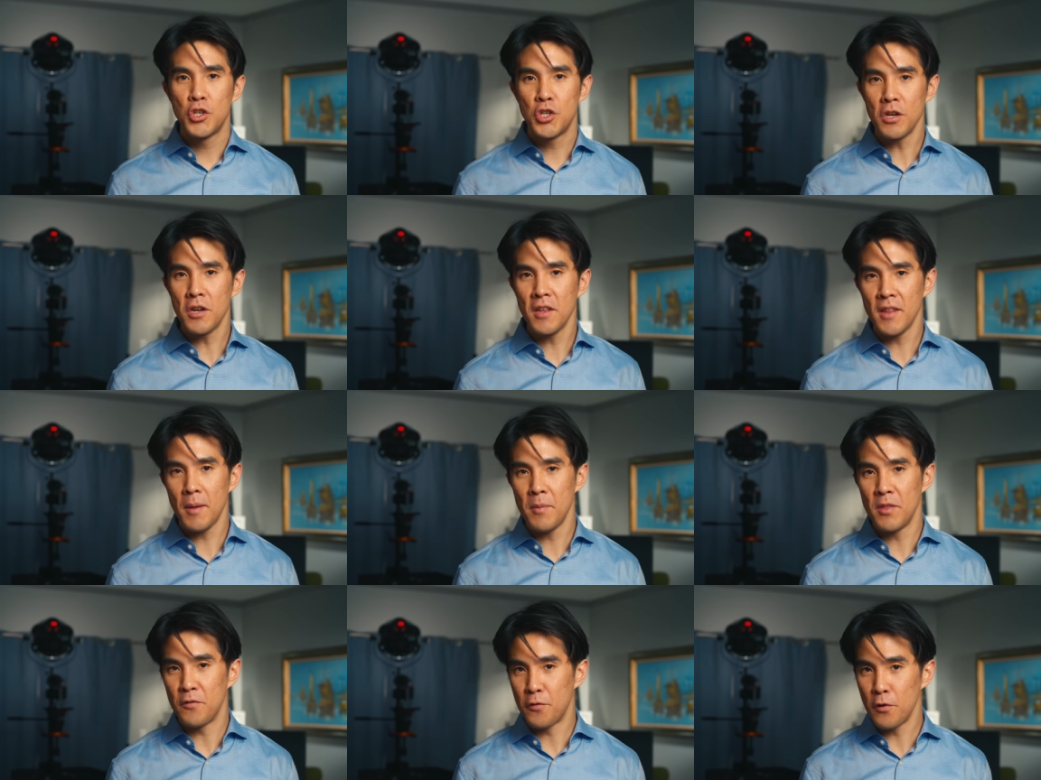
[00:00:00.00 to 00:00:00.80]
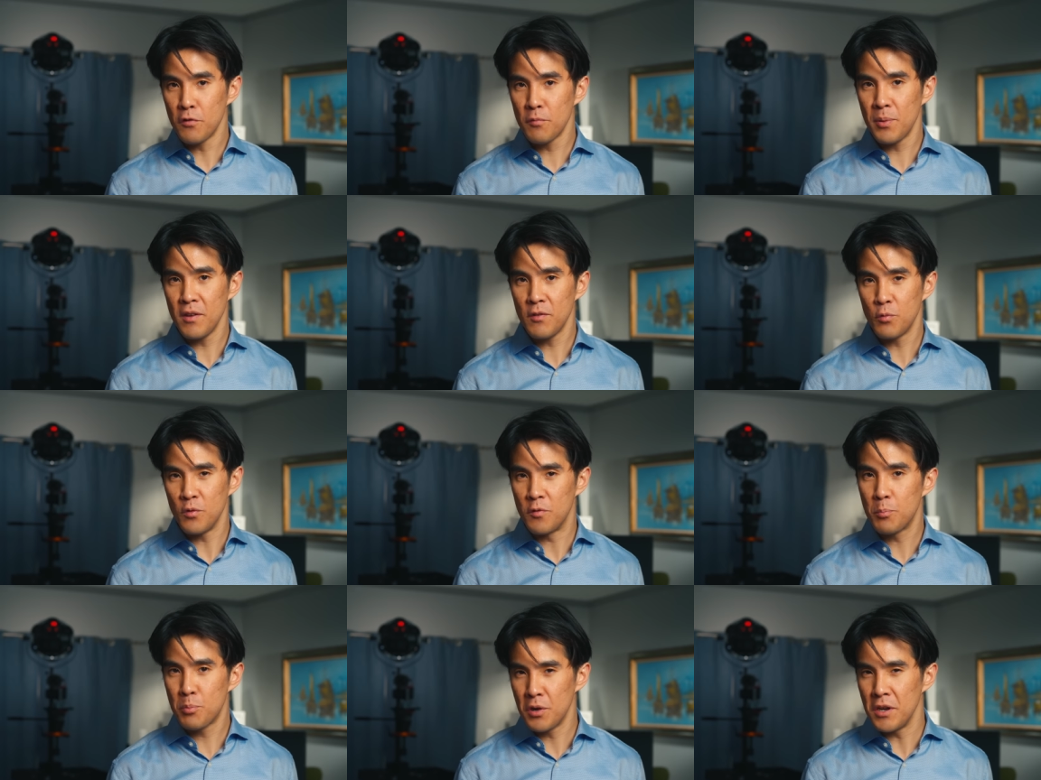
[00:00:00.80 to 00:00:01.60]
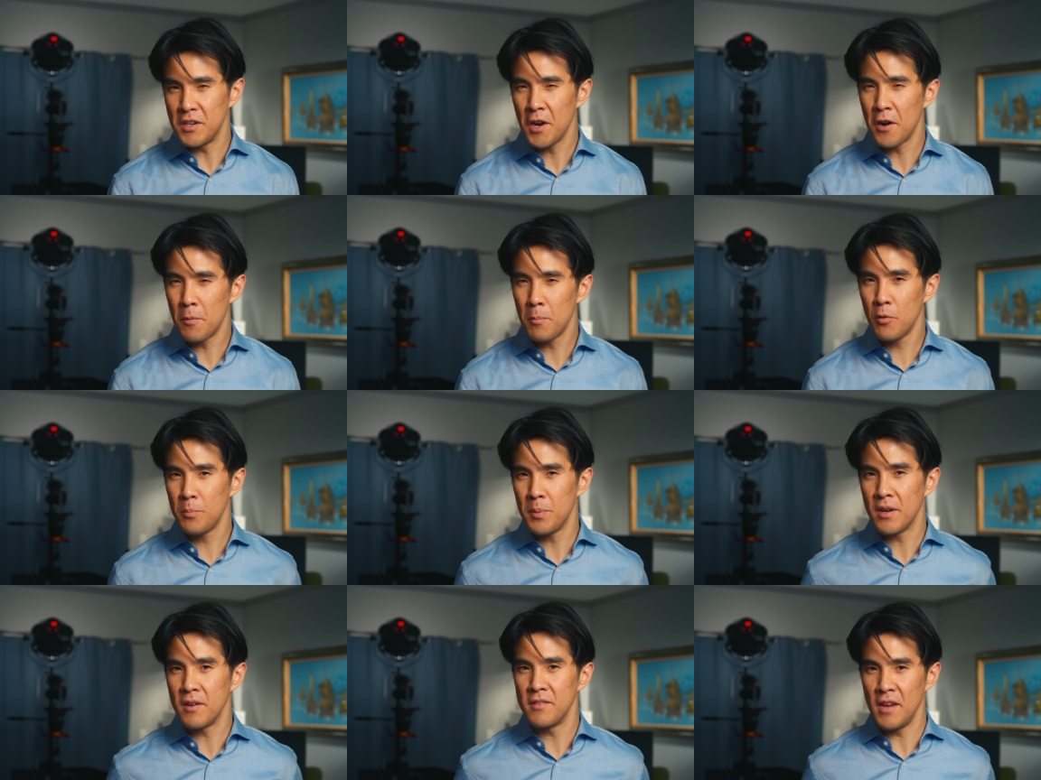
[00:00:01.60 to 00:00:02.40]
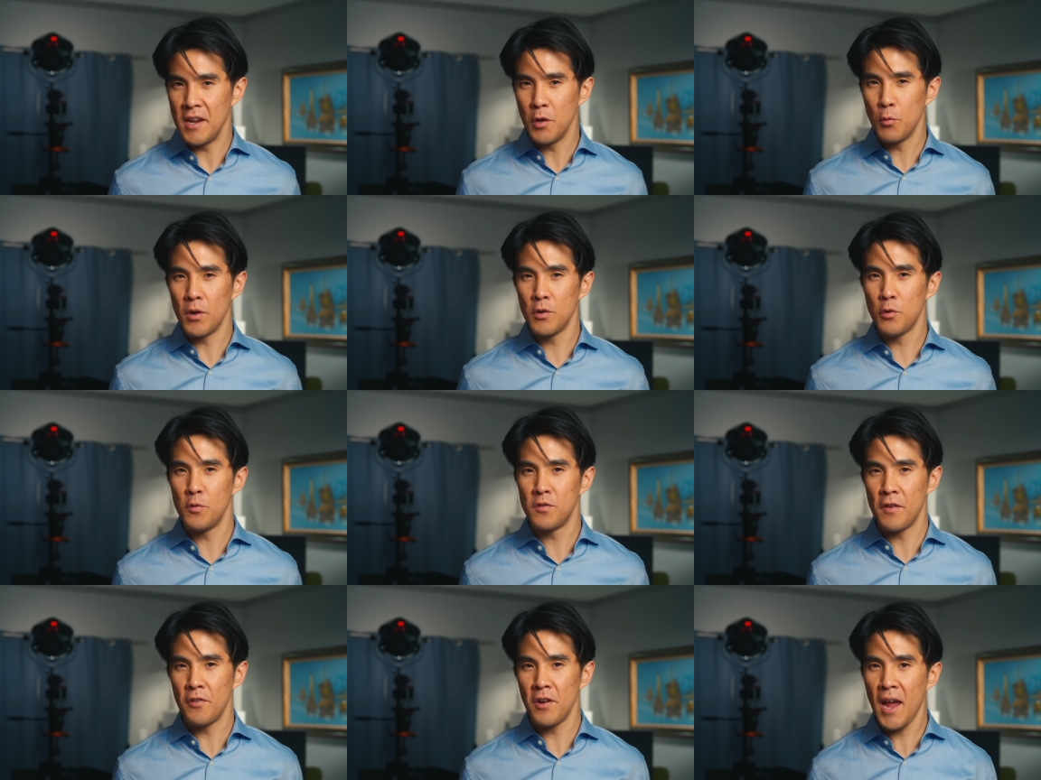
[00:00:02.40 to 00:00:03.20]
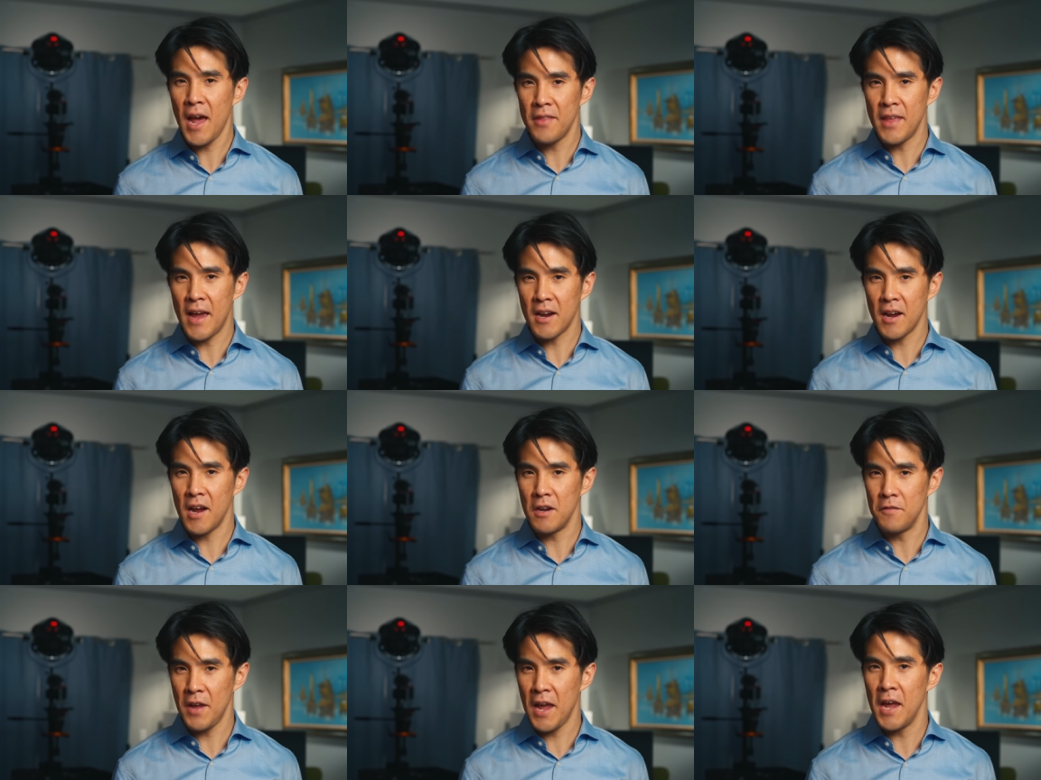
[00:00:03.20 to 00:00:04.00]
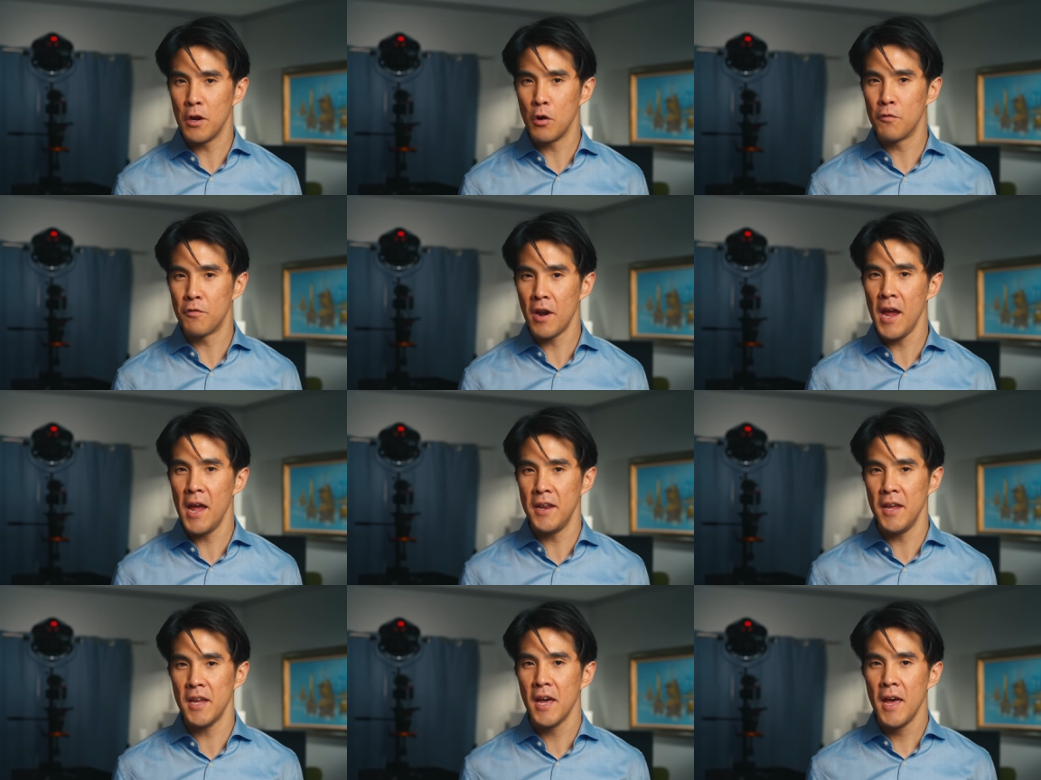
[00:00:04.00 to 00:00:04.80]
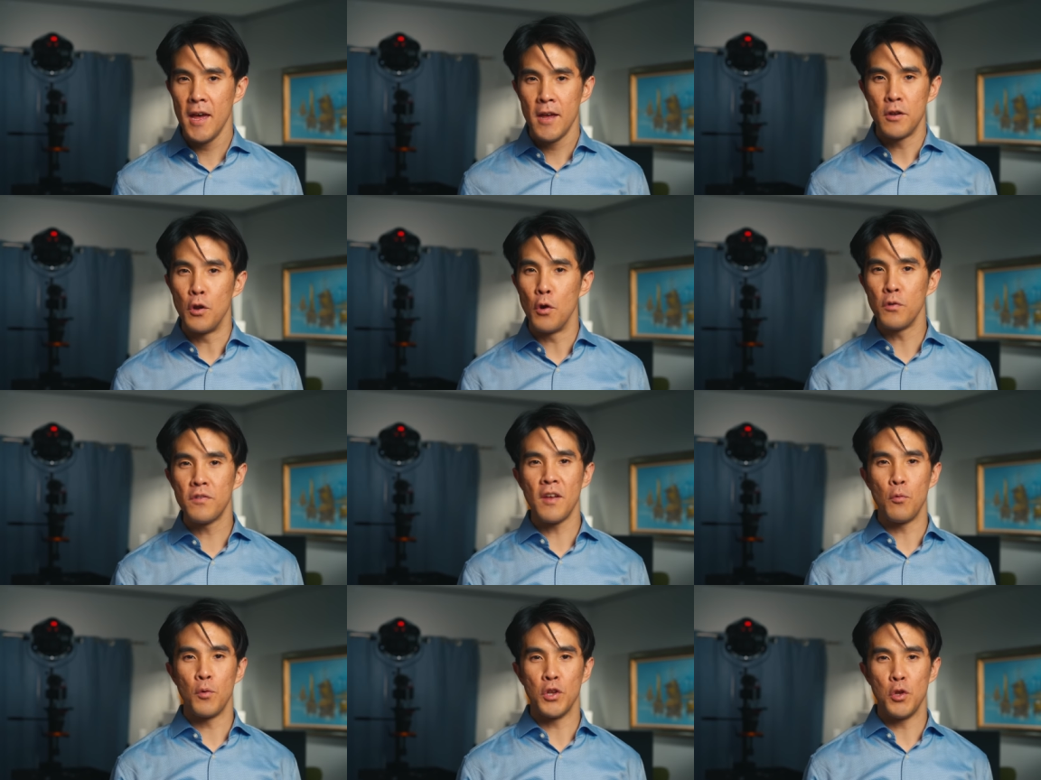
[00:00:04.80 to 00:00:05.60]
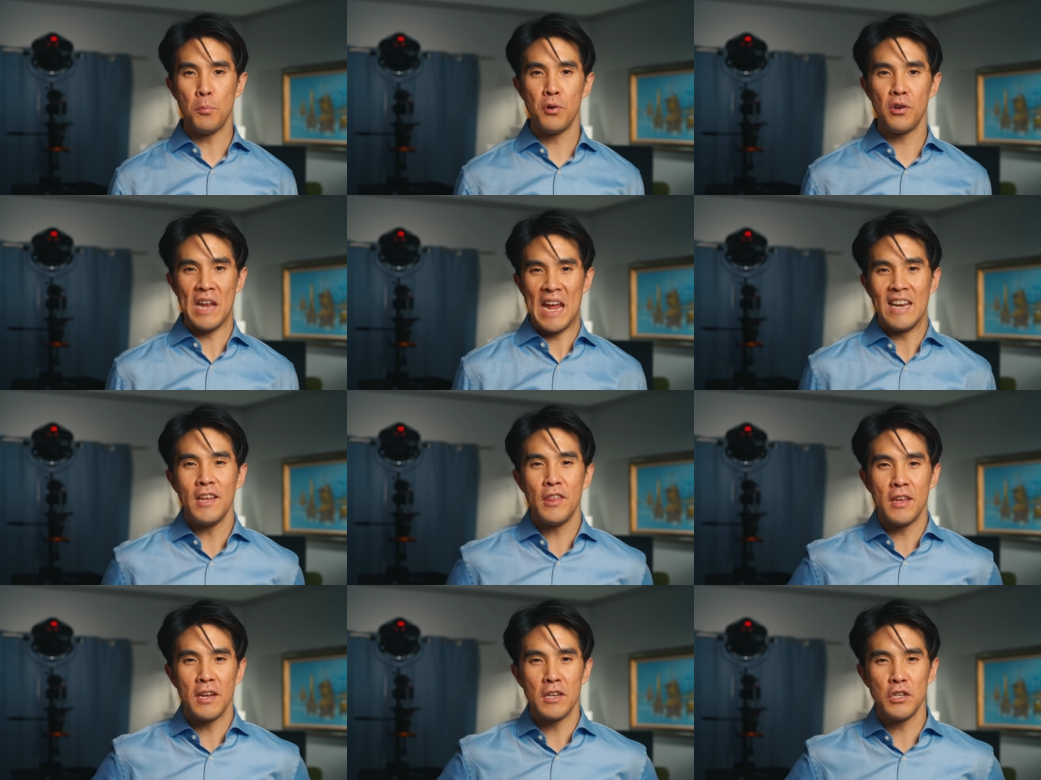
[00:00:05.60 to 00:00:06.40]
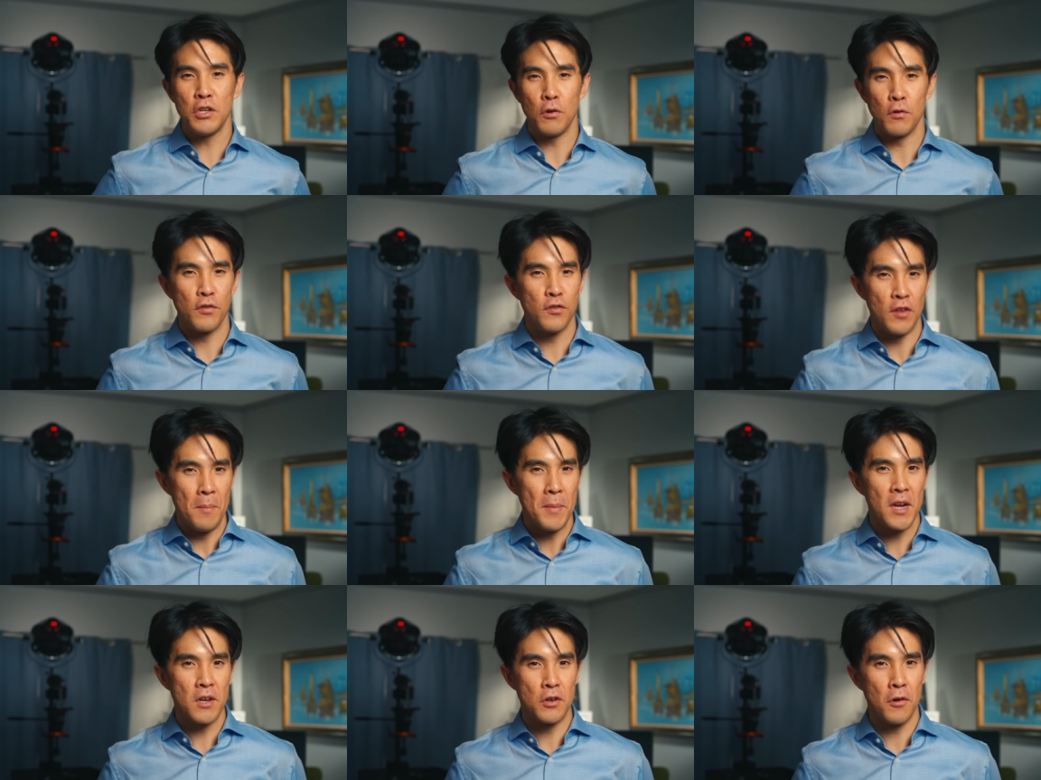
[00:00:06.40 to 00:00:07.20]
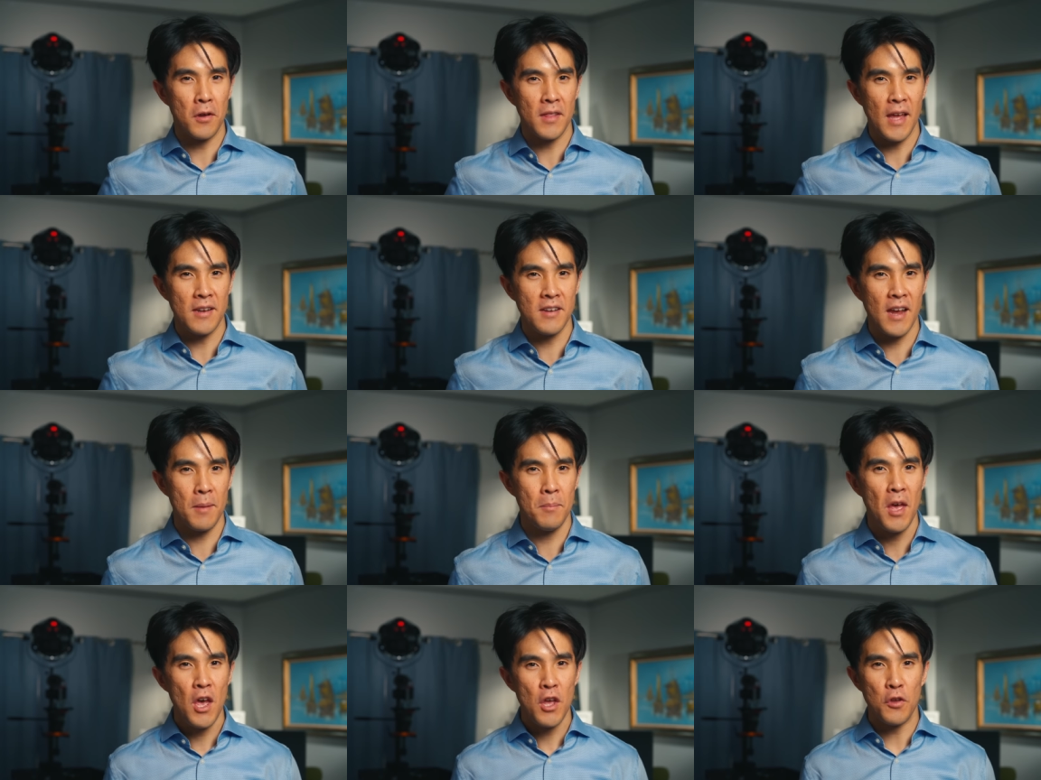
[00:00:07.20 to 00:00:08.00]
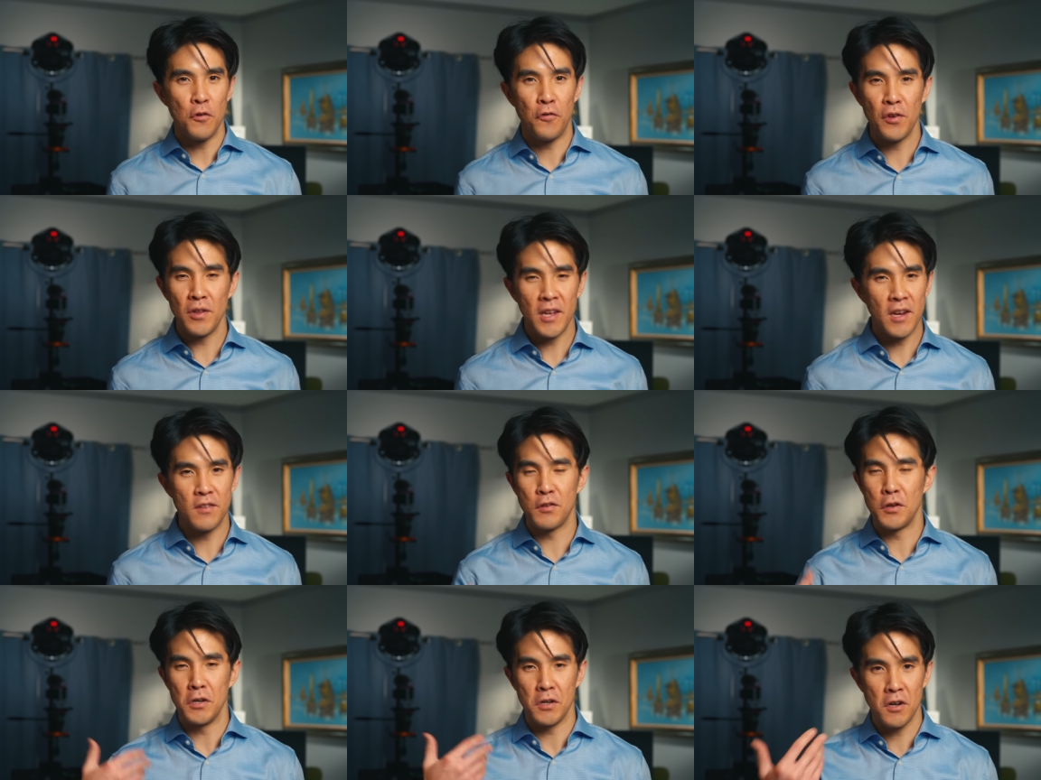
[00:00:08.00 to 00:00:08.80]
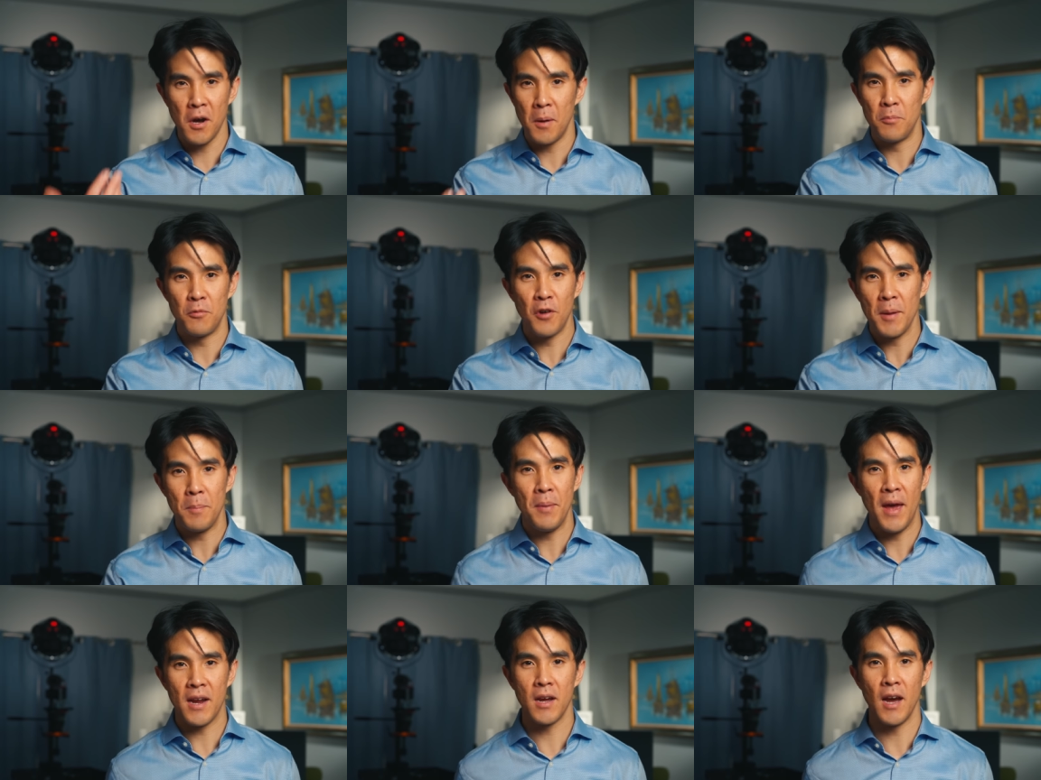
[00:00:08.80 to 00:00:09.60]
Chugging them in the first place was pretty terrible because anyone who's ever had that kind of hangover headache knows that when you put anything into your stomach during that time, you feel like it's gonna come right back